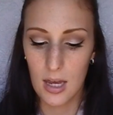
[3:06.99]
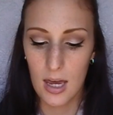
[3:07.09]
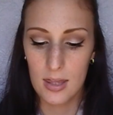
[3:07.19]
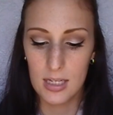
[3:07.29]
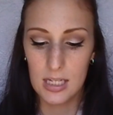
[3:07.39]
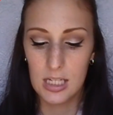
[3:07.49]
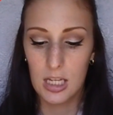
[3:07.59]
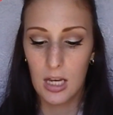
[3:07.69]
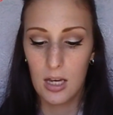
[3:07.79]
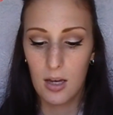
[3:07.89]
and this is
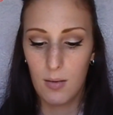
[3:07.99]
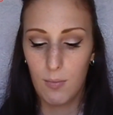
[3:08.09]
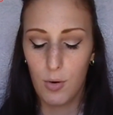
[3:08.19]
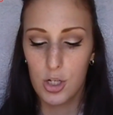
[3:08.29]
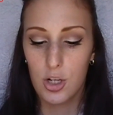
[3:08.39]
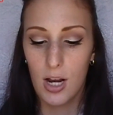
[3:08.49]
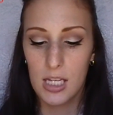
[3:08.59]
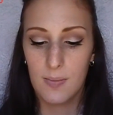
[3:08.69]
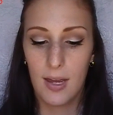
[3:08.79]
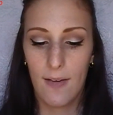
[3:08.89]
the Moisture
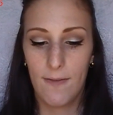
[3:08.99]
SPF